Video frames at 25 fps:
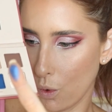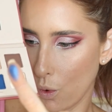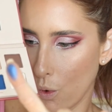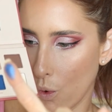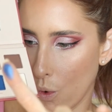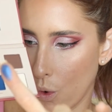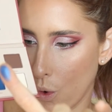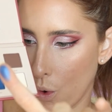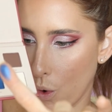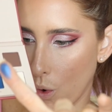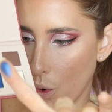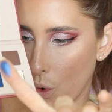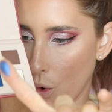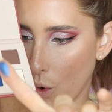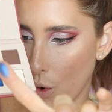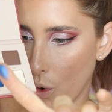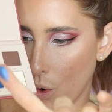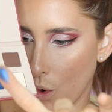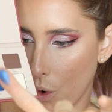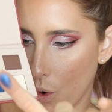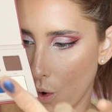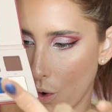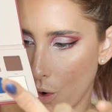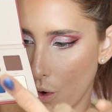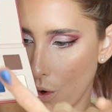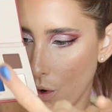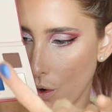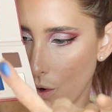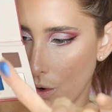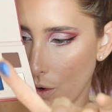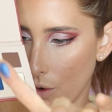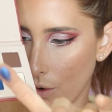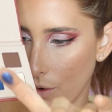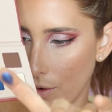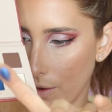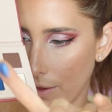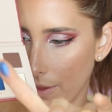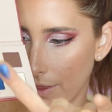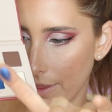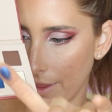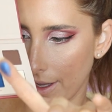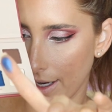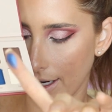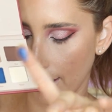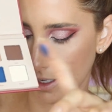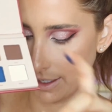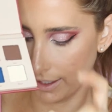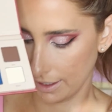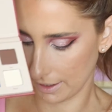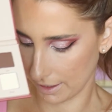Oh,
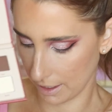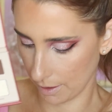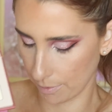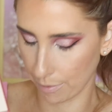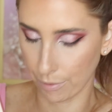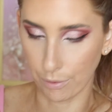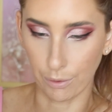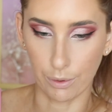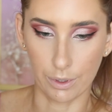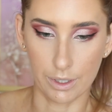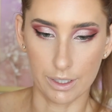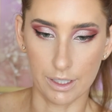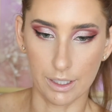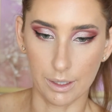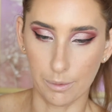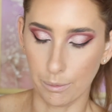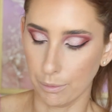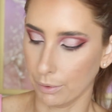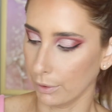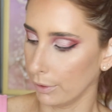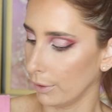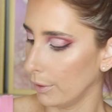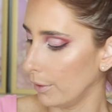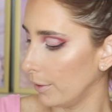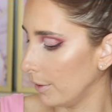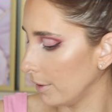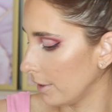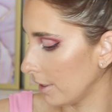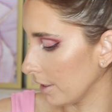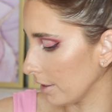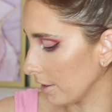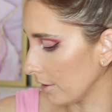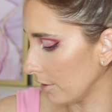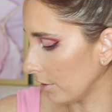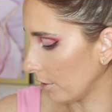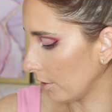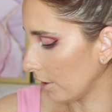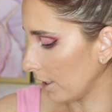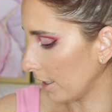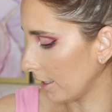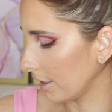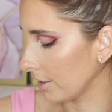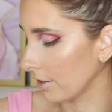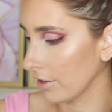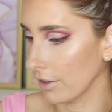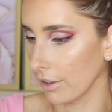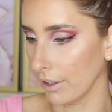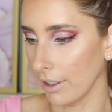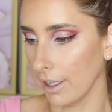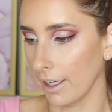that is a pretty blue. It doesn't look like
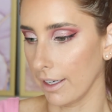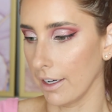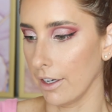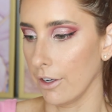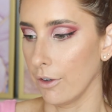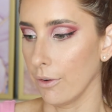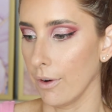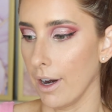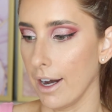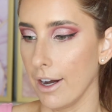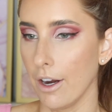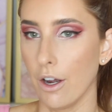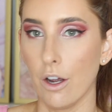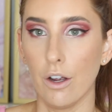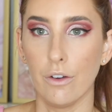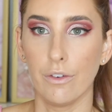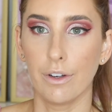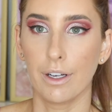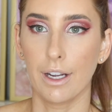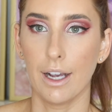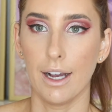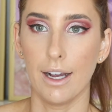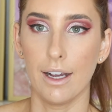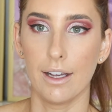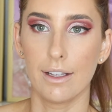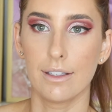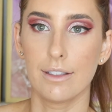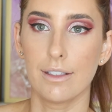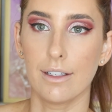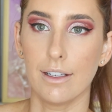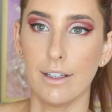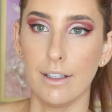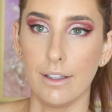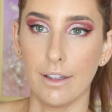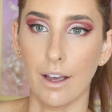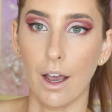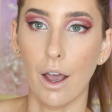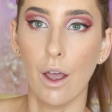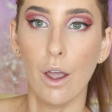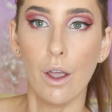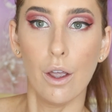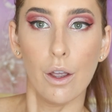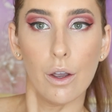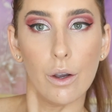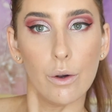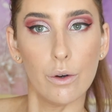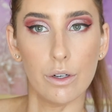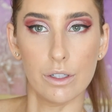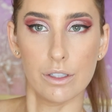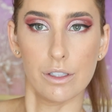it's got like a grey overcast either,
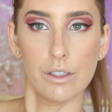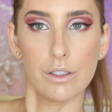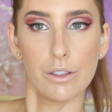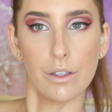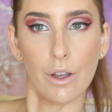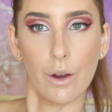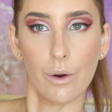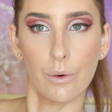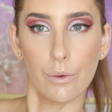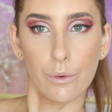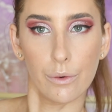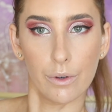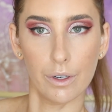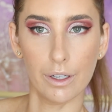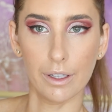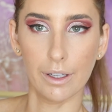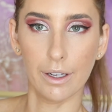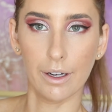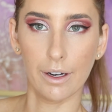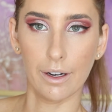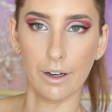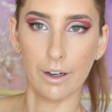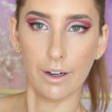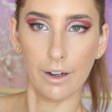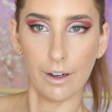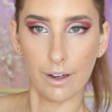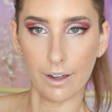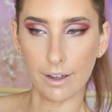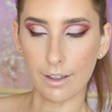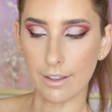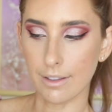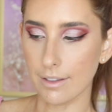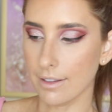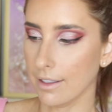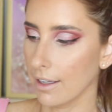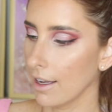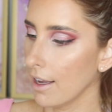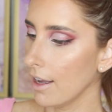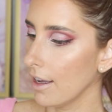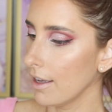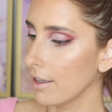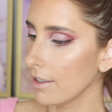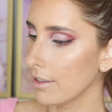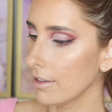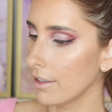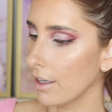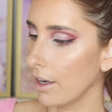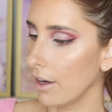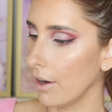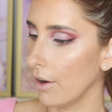which is really nice.
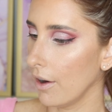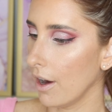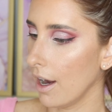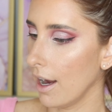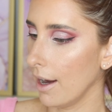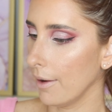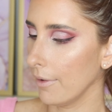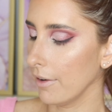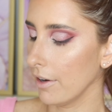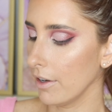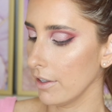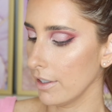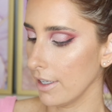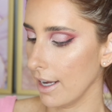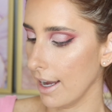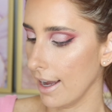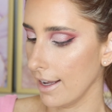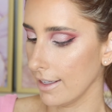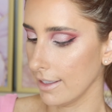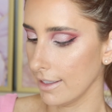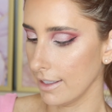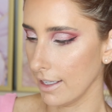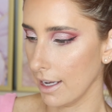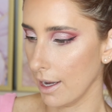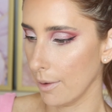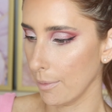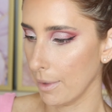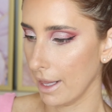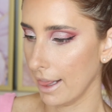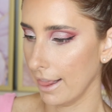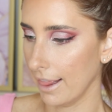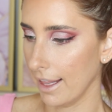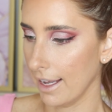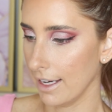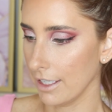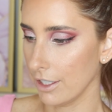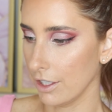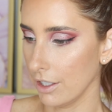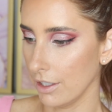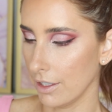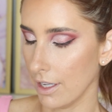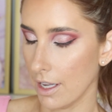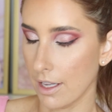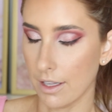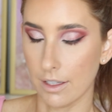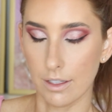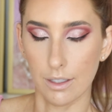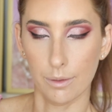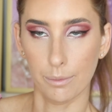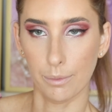So I'm going to add some lashes
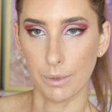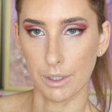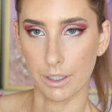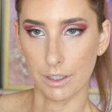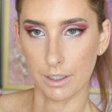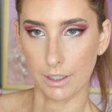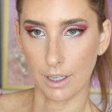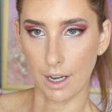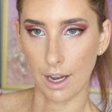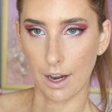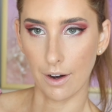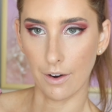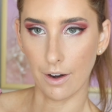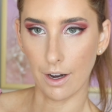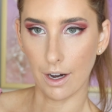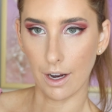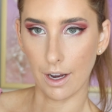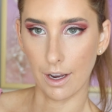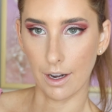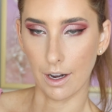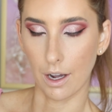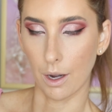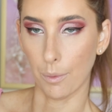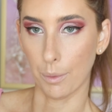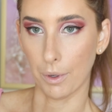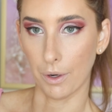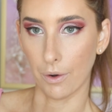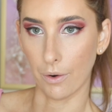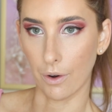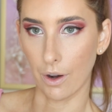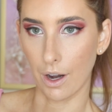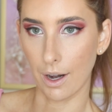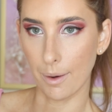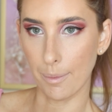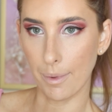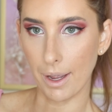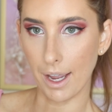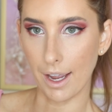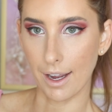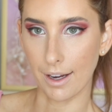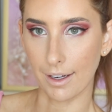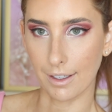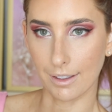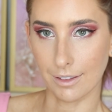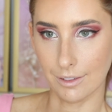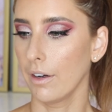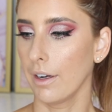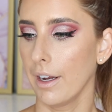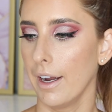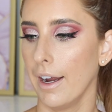and some mascara and I'll be right back.
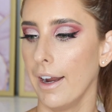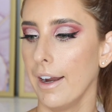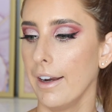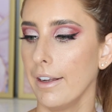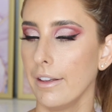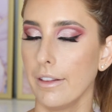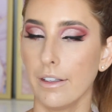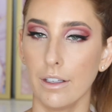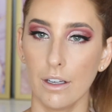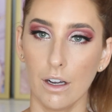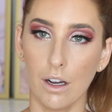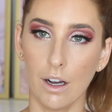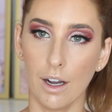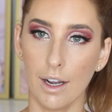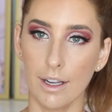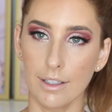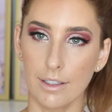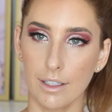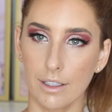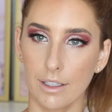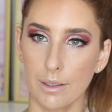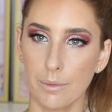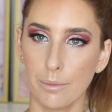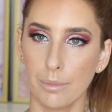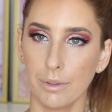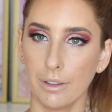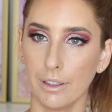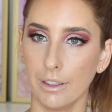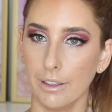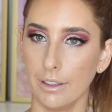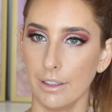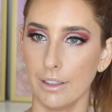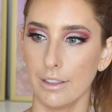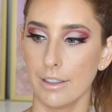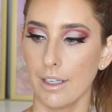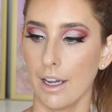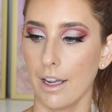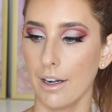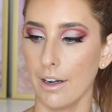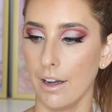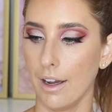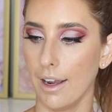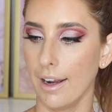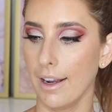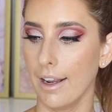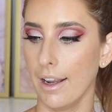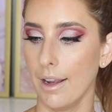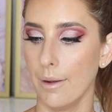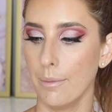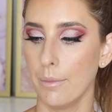Okay, the eyes are completely done.
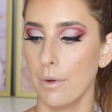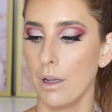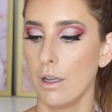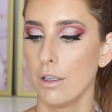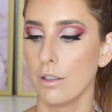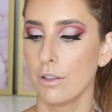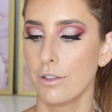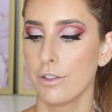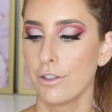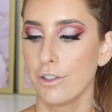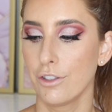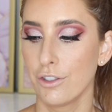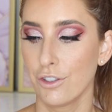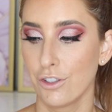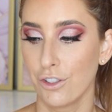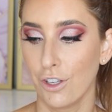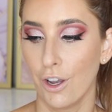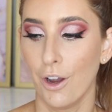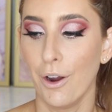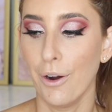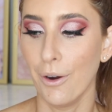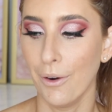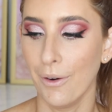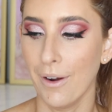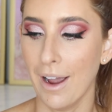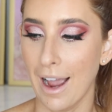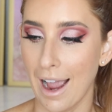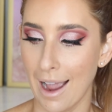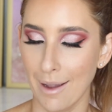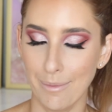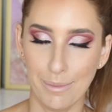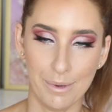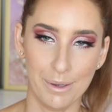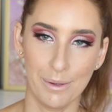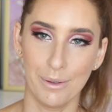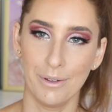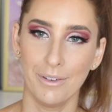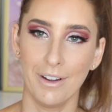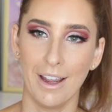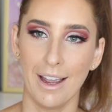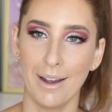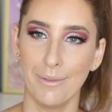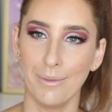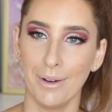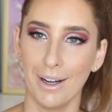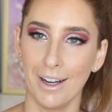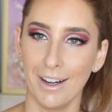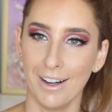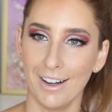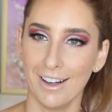I am so happy with how
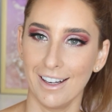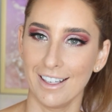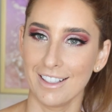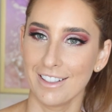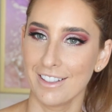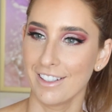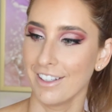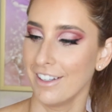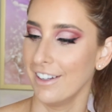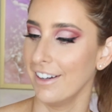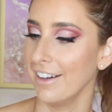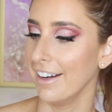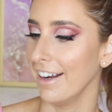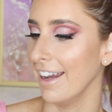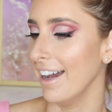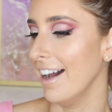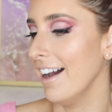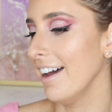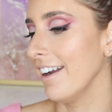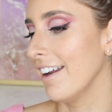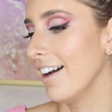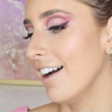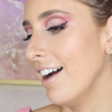my eyes turned out.